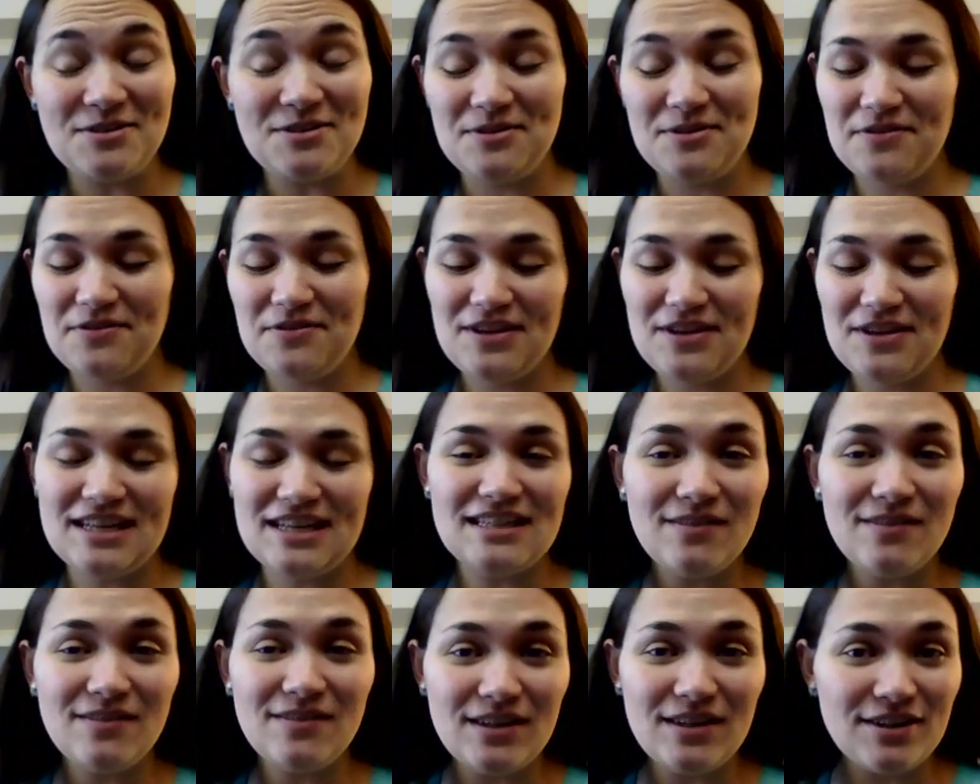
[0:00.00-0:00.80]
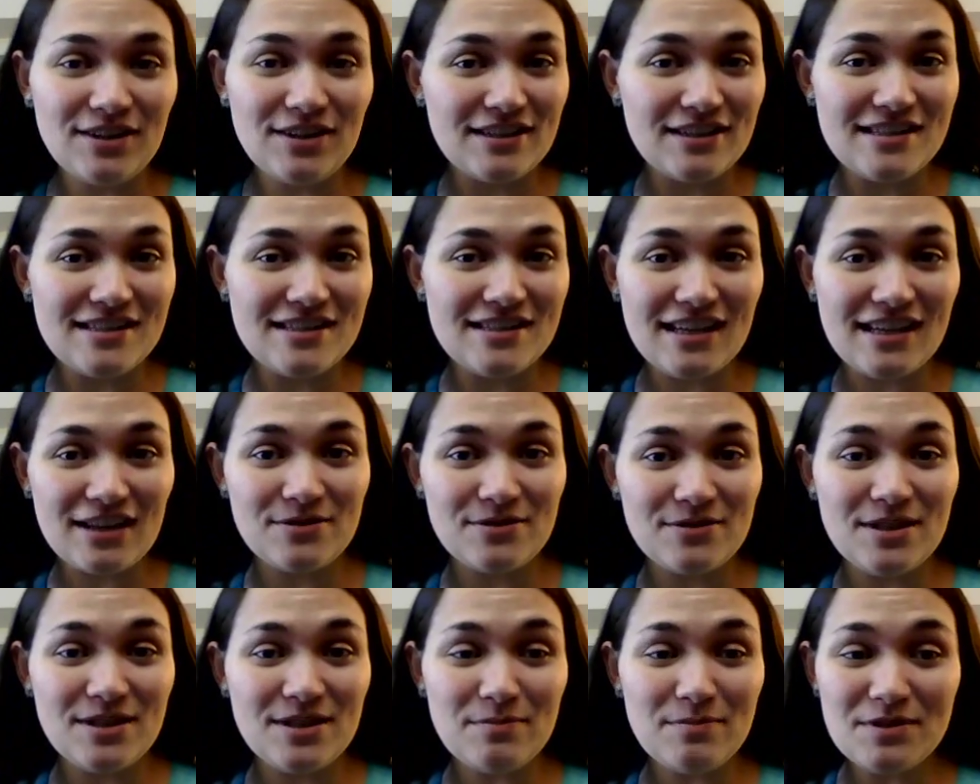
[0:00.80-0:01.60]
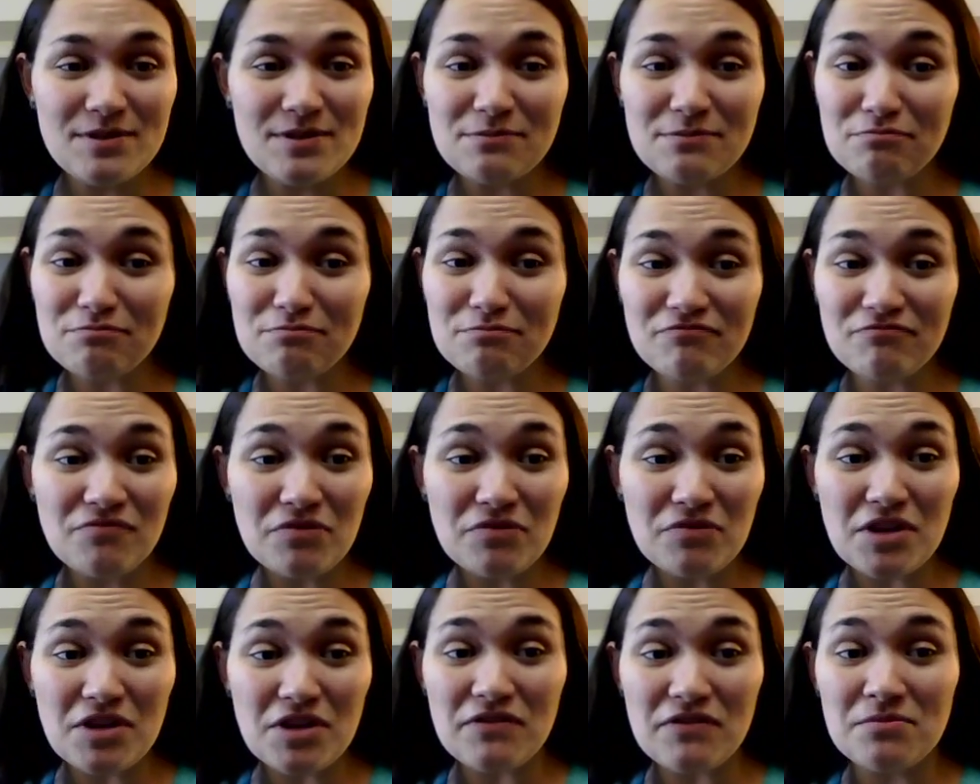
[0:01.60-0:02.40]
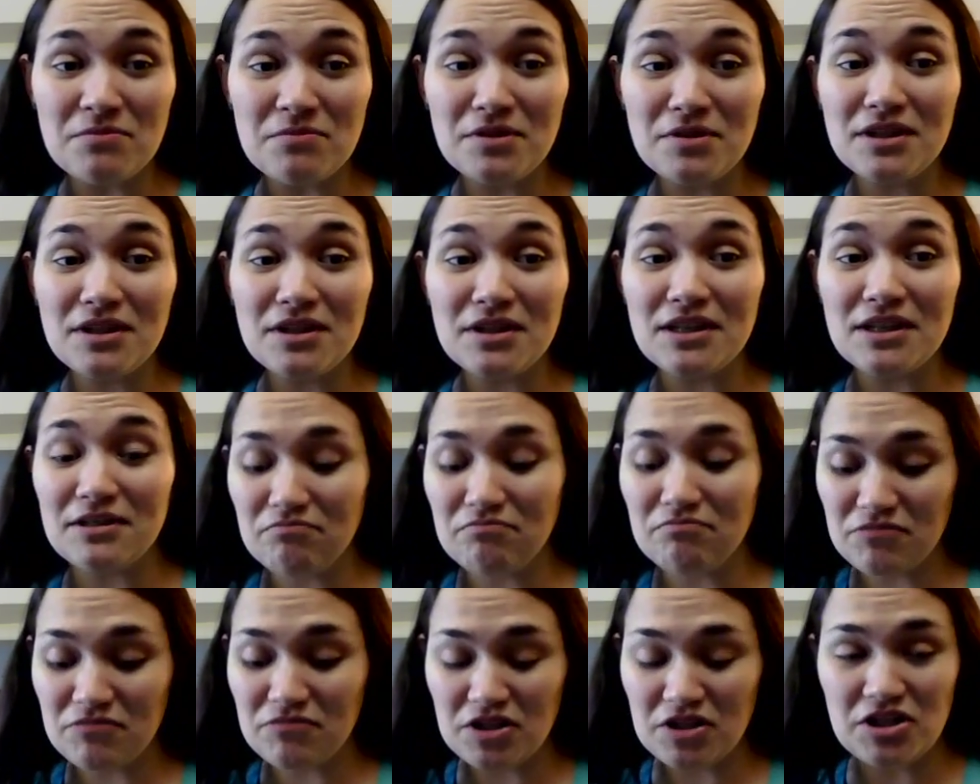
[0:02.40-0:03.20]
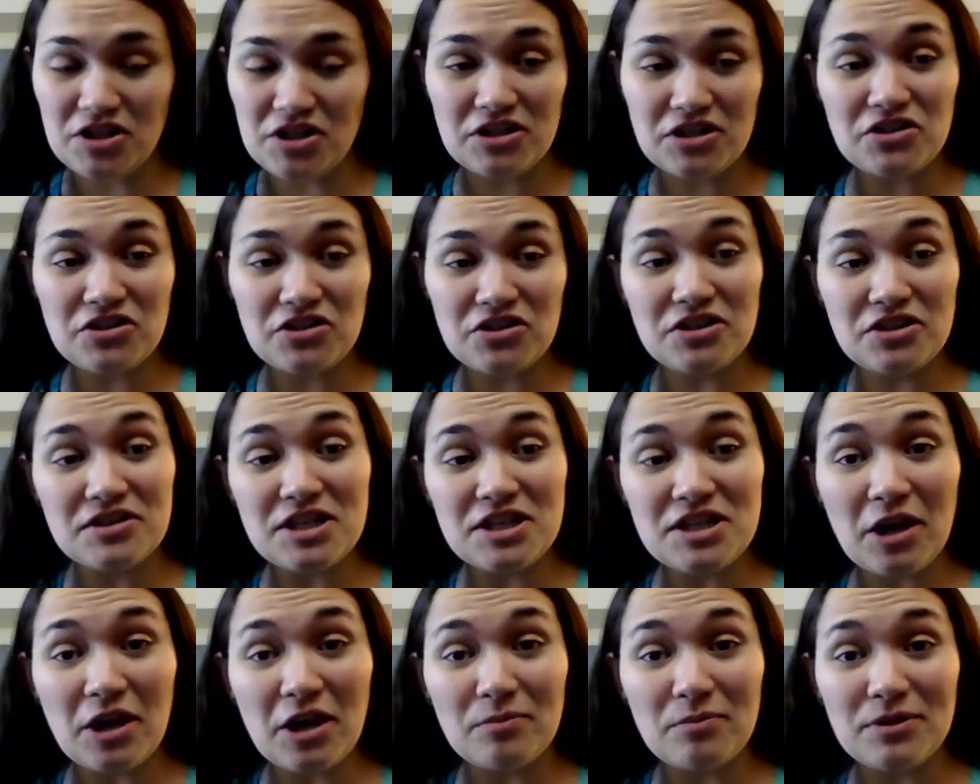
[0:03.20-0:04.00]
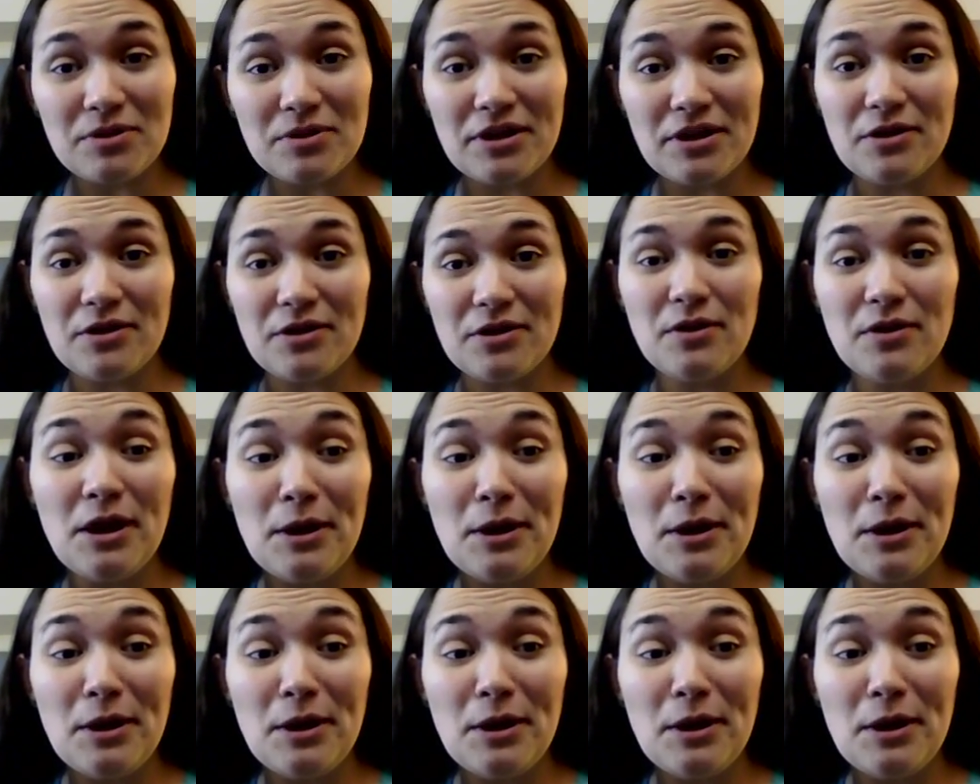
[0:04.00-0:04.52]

And if you guys have any Crested Gecko tips, leave them in the suggestions down below.